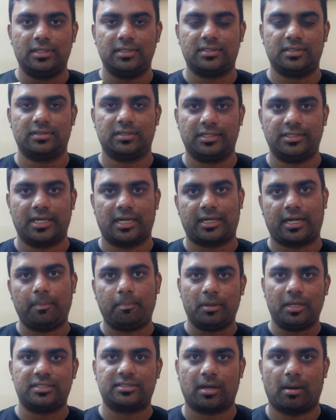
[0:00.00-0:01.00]
this is
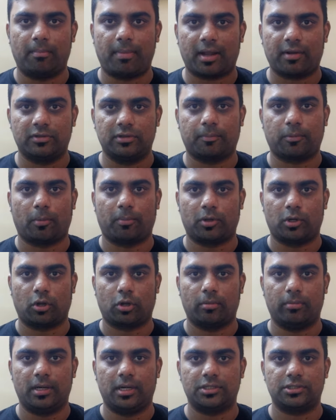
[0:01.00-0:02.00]
rejected, please come back with the proper
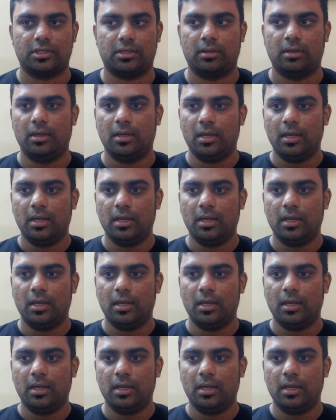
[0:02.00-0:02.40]
documentation.